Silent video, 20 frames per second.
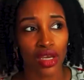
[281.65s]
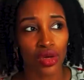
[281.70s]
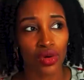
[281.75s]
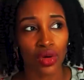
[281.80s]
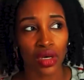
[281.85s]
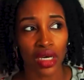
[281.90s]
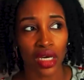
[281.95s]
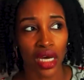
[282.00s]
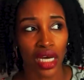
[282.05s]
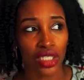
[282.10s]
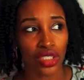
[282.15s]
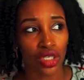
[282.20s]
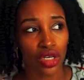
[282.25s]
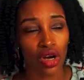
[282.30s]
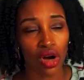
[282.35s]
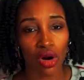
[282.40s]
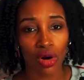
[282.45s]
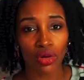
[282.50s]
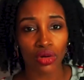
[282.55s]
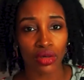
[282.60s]
you could catch a
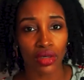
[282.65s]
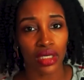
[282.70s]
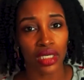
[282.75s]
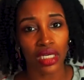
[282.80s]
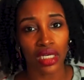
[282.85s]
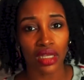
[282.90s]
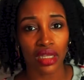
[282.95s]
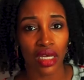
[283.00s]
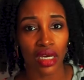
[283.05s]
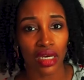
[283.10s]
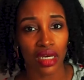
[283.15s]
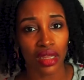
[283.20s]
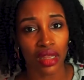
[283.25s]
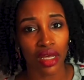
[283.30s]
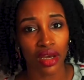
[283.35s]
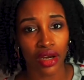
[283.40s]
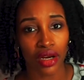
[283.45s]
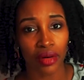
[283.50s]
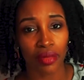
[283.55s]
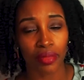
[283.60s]
cold or anything in
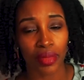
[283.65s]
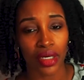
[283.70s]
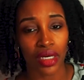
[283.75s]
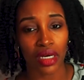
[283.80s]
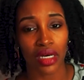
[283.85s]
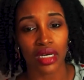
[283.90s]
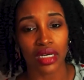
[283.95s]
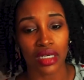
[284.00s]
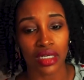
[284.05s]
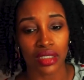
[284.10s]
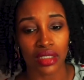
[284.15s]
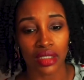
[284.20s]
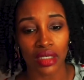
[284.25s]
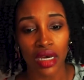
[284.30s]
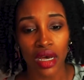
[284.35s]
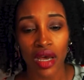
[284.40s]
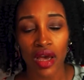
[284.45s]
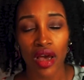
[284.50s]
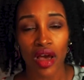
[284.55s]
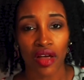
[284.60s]
there because
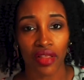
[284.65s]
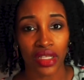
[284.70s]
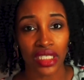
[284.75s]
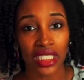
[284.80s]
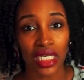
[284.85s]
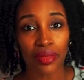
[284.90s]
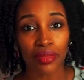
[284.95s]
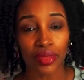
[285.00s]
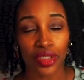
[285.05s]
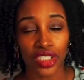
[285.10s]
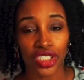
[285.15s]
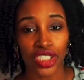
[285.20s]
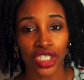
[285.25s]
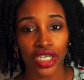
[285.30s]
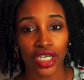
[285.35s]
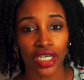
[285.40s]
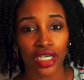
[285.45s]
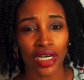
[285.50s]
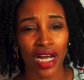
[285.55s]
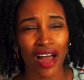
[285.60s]
of the
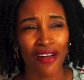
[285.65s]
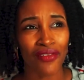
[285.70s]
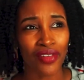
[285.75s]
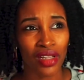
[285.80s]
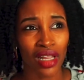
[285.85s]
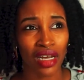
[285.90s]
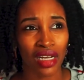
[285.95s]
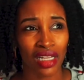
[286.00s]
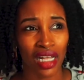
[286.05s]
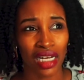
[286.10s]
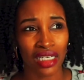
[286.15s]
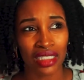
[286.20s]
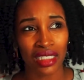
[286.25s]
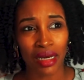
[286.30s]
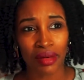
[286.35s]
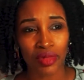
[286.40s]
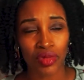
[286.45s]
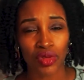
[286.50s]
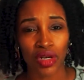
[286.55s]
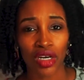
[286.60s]
temperature. I feel like a lot of
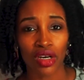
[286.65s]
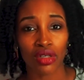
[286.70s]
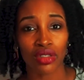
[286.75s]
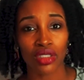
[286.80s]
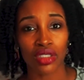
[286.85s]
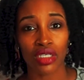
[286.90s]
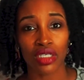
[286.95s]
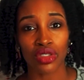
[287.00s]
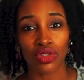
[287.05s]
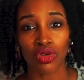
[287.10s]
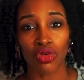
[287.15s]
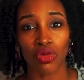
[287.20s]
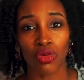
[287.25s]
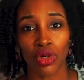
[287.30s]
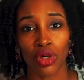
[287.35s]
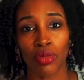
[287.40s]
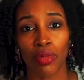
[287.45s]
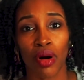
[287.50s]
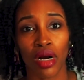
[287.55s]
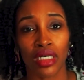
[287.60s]
times when I go to indoor
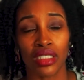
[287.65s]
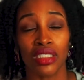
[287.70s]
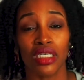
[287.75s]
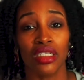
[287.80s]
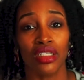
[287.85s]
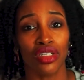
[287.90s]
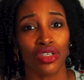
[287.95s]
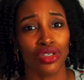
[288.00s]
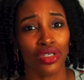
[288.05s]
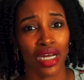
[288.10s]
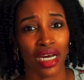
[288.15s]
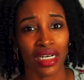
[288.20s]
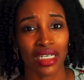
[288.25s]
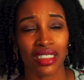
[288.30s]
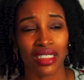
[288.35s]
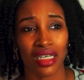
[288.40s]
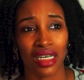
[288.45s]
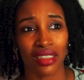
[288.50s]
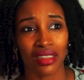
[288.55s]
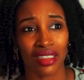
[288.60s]
water parks in the United
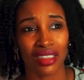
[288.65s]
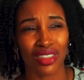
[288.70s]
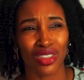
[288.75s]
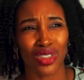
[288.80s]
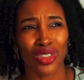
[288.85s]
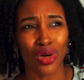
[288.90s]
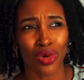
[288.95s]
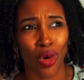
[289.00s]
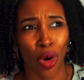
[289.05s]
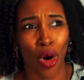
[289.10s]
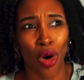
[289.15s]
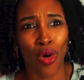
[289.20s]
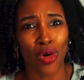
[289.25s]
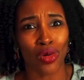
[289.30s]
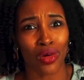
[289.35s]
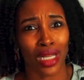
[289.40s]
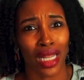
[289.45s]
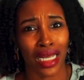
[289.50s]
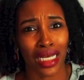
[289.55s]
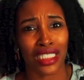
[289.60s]
States, it's so
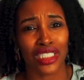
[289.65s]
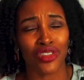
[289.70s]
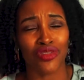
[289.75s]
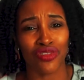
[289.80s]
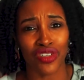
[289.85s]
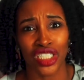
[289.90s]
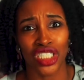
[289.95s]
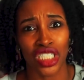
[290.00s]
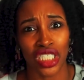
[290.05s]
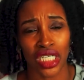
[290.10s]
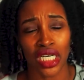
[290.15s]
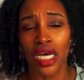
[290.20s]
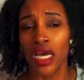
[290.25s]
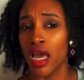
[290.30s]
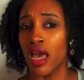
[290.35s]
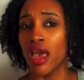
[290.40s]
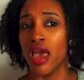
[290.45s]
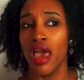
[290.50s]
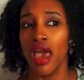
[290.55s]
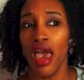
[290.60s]
cold, like it's frigid,
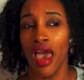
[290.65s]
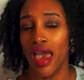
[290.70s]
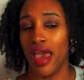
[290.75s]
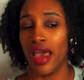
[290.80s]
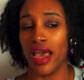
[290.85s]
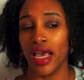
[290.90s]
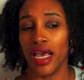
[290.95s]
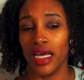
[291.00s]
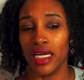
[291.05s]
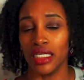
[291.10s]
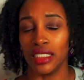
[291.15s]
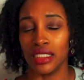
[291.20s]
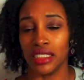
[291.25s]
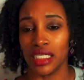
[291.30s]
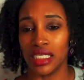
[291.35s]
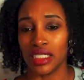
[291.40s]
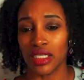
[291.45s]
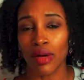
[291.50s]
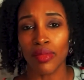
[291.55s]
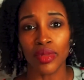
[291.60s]
and
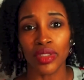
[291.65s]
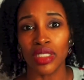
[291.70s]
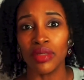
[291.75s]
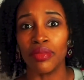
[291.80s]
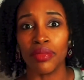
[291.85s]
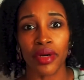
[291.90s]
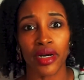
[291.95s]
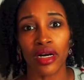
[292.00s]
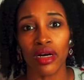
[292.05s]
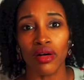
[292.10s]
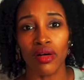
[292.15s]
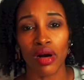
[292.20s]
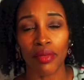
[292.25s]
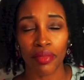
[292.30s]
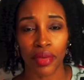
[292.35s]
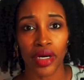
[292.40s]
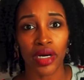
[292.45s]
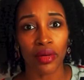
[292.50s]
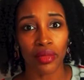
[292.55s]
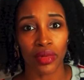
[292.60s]
it's almost
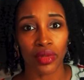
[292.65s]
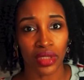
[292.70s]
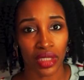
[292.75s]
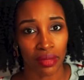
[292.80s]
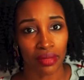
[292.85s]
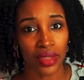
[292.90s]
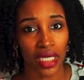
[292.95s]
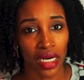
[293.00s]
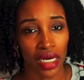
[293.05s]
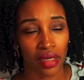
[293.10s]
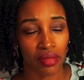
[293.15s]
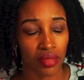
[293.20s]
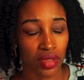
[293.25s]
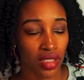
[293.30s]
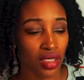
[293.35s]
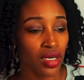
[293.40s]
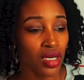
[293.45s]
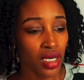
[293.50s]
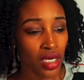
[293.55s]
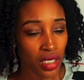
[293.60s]
unbearable
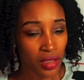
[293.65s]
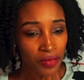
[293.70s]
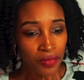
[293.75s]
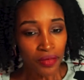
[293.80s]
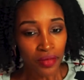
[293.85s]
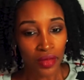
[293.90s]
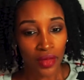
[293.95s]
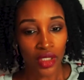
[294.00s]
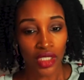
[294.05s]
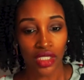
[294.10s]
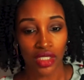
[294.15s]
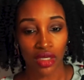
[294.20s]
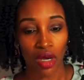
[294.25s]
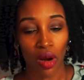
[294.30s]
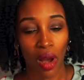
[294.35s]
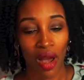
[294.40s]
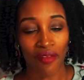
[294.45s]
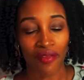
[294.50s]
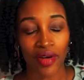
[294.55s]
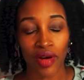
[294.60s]
sometimes. So
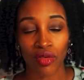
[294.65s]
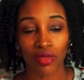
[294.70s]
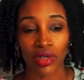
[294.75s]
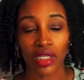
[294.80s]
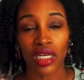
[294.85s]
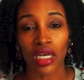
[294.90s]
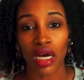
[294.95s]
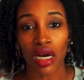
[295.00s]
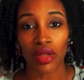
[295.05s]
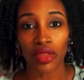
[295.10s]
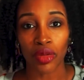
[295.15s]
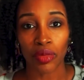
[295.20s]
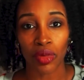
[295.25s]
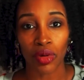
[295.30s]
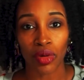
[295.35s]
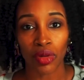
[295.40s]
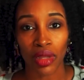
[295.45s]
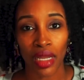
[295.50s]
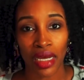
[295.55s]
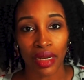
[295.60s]
I felt really
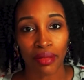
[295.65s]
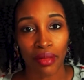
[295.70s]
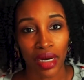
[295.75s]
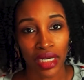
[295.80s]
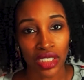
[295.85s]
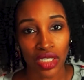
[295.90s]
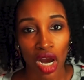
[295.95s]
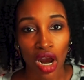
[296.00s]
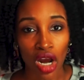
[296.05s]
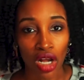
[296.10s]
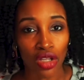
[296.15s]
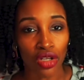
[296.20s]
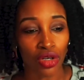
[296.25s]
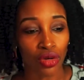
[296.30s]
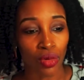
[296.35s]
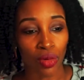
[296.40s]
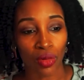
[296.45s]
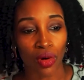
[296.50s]
comfortable letting my toddler